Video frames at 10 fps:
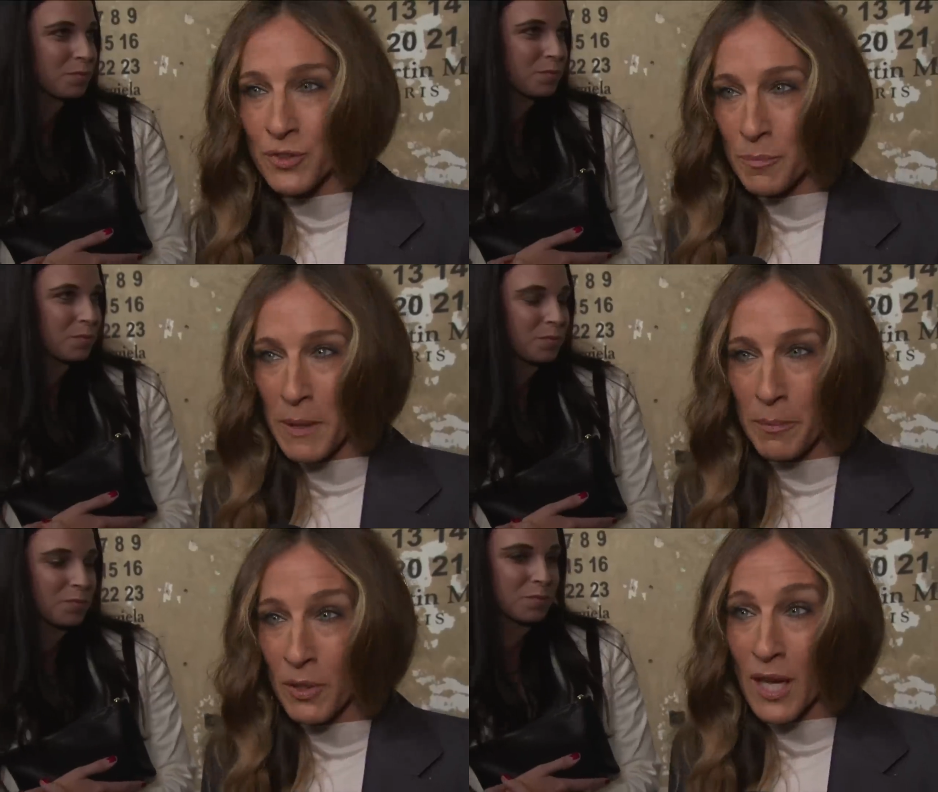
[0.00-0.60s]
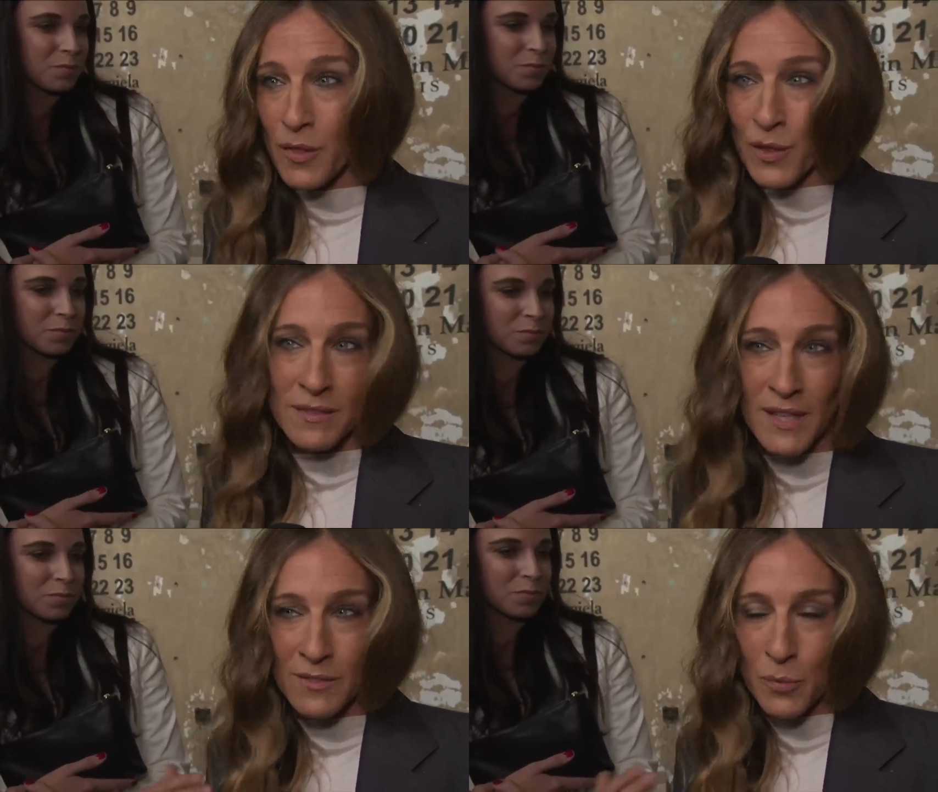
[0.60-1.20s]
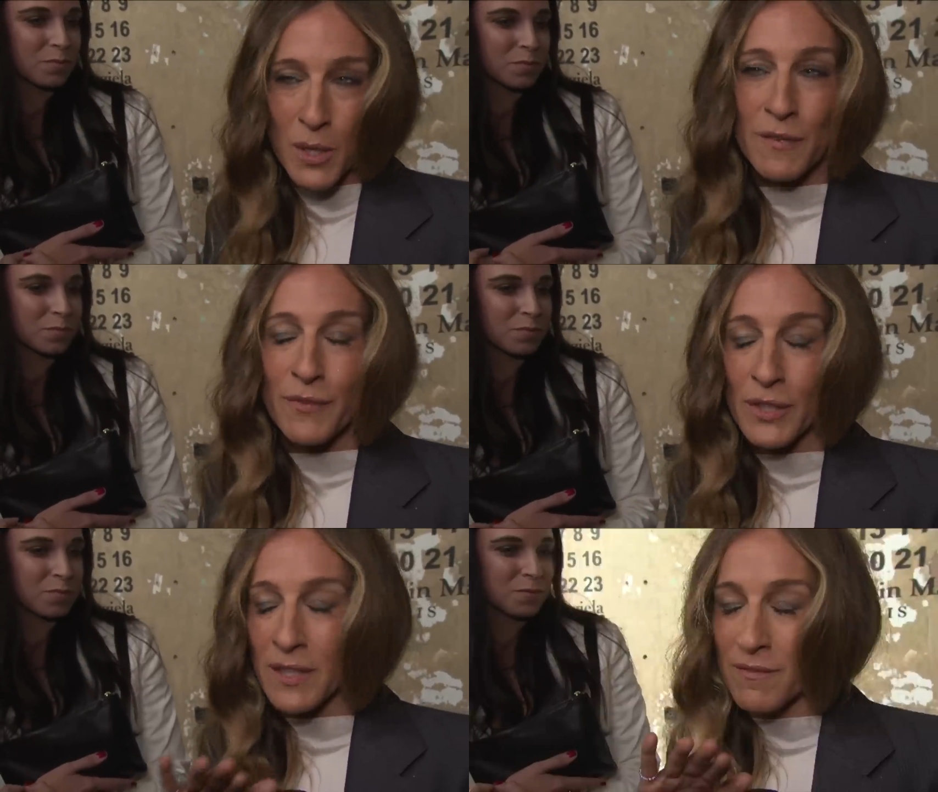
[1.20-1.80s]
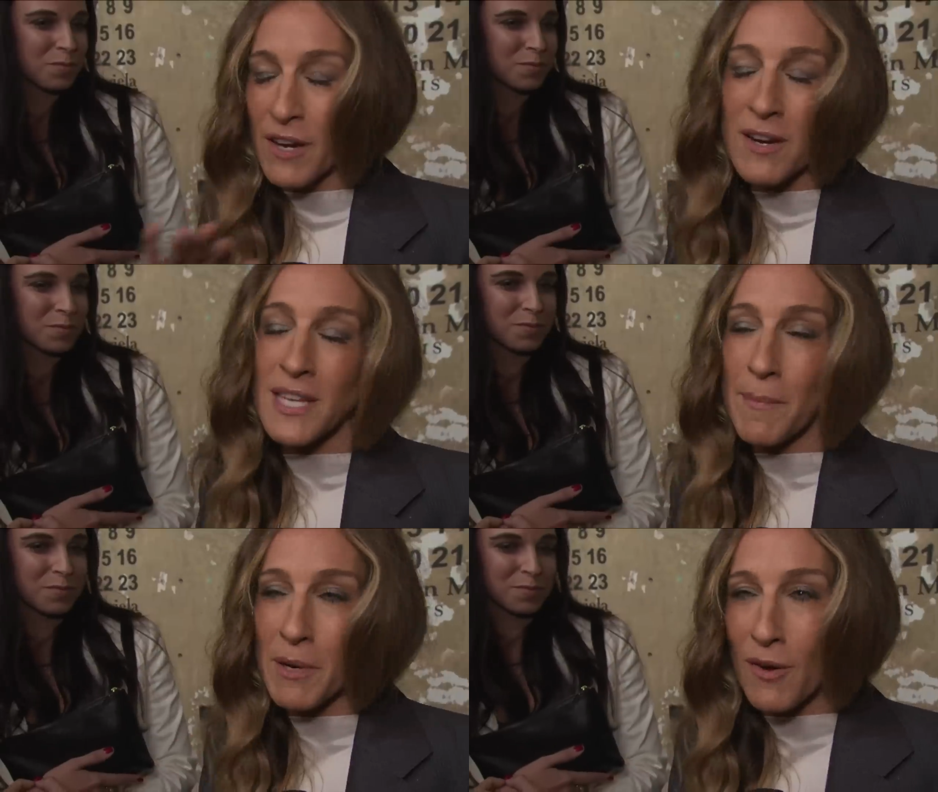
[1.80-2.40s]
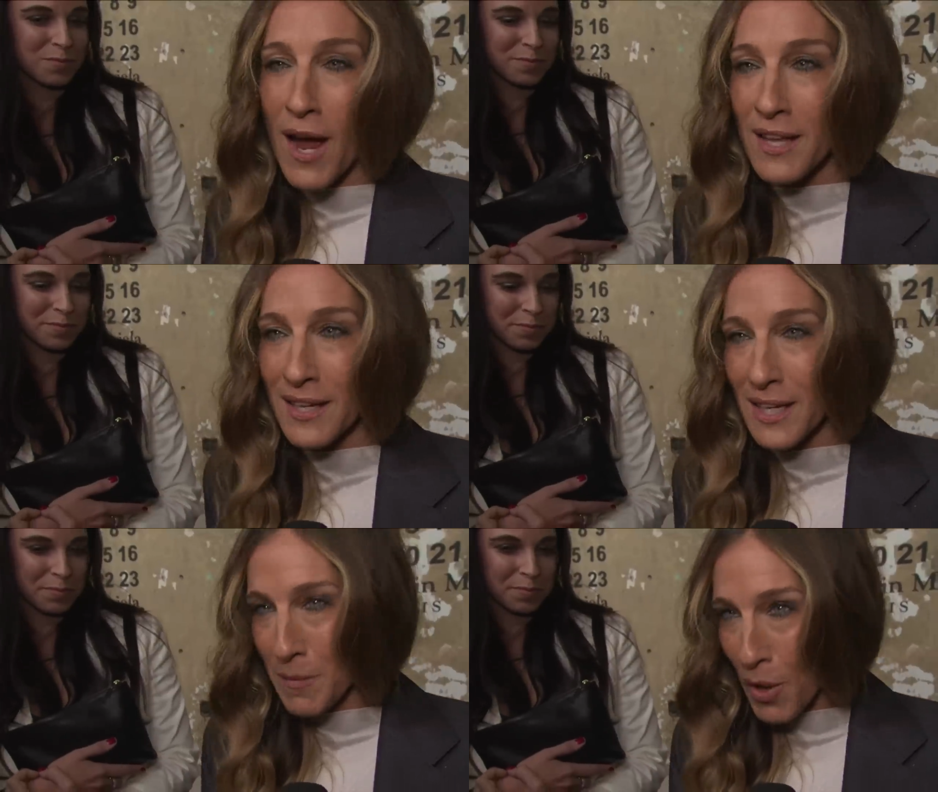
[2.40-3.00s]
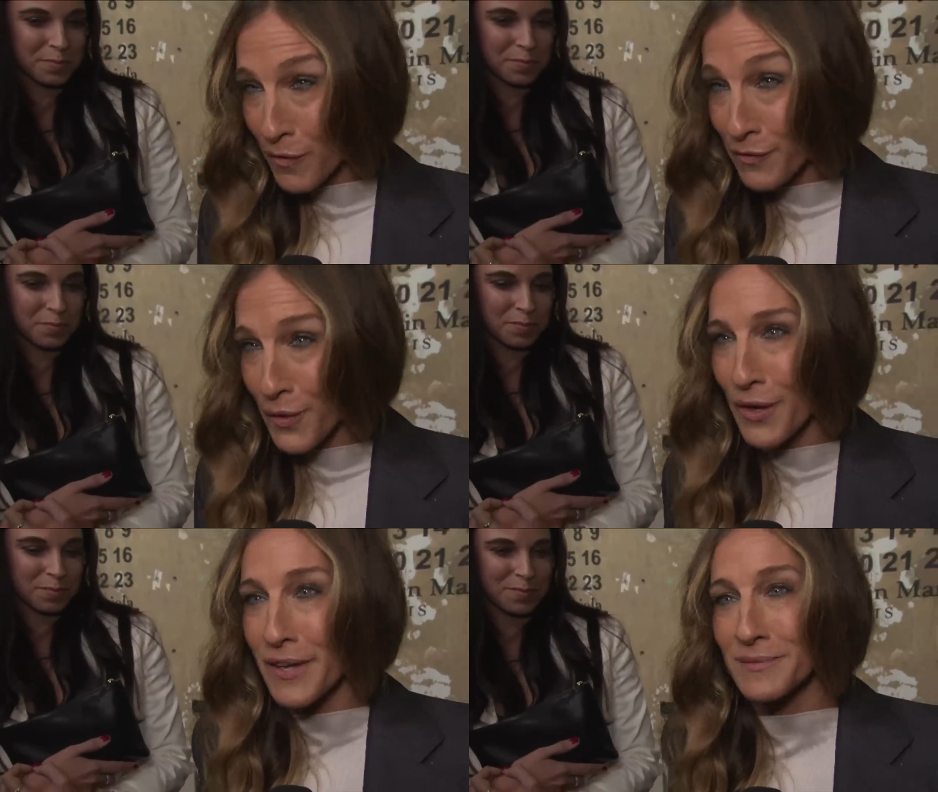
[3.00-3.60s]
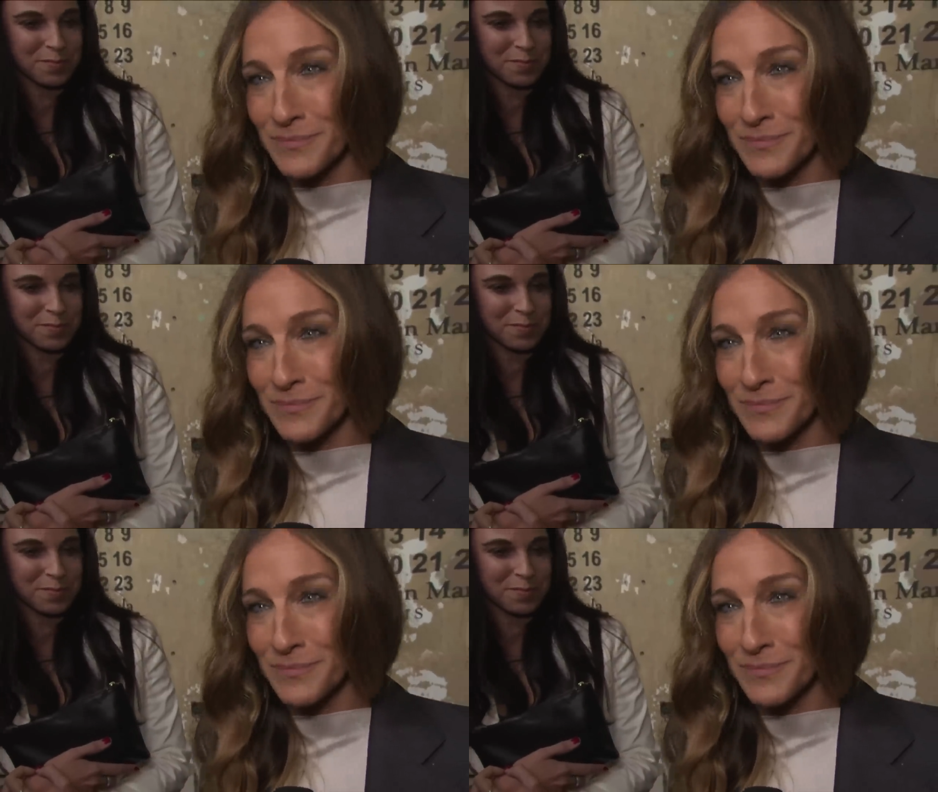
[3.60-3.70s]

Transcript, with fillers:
Speaker 1: to people, and I think that's wonderful and very democratic, and I'm all for it.